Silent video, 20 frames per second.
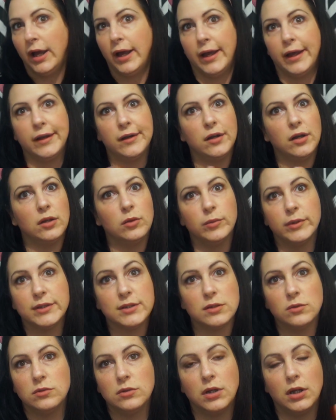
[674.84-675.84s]
I don't know what's
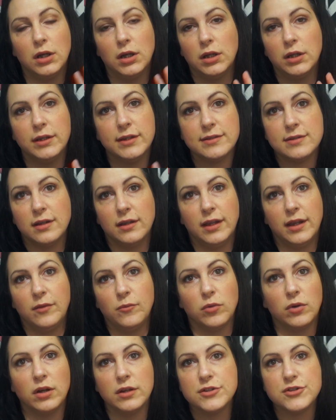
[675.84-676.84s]
going on. It's not like
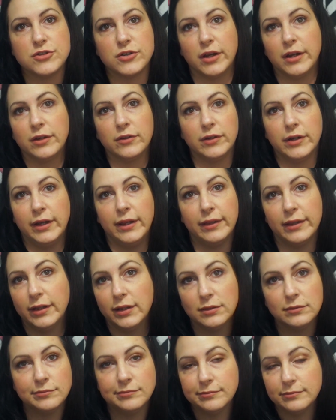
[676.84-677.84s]
we're on strike or
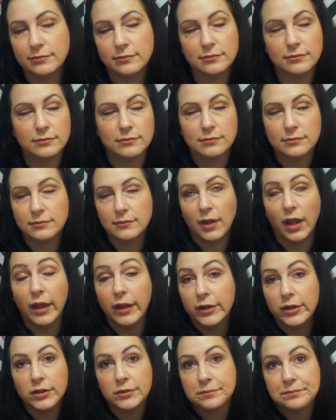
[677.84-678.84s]
anything. I
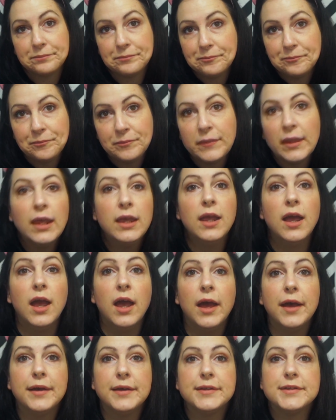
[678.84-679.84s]
don't know.
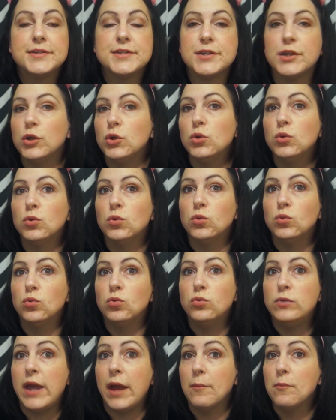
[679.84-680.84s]

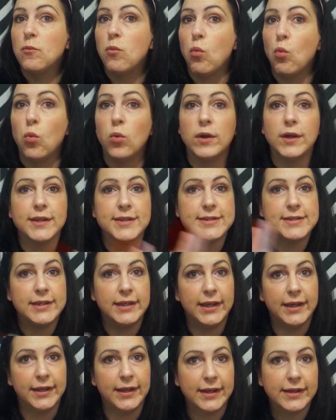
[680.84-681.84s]
So yep, we'll
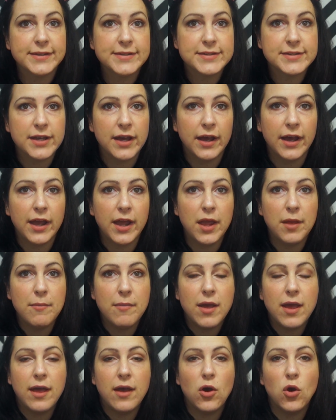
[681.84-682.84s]
see you next
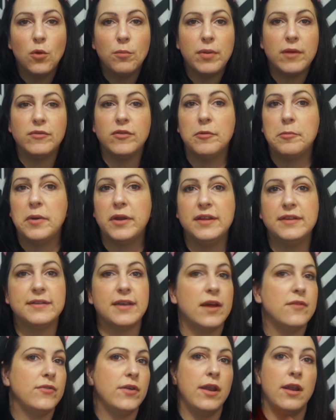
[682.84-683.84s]
time. Hope everybody's
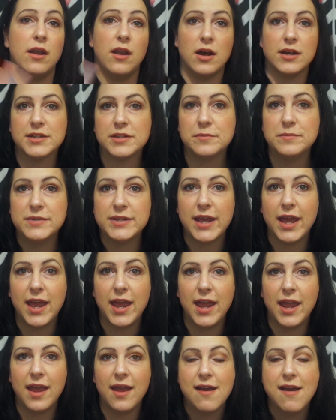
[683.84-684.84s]
having an awesome
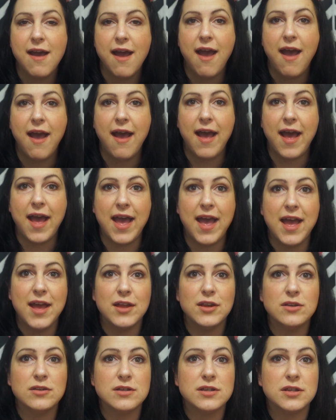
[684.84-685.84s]
day,
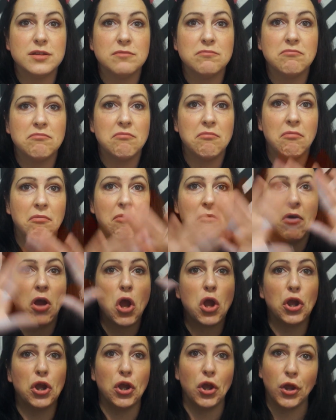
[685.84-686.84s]
and
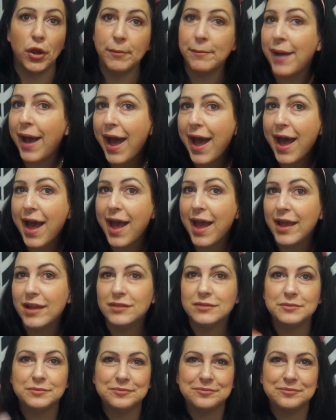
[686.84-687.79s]
goodbye.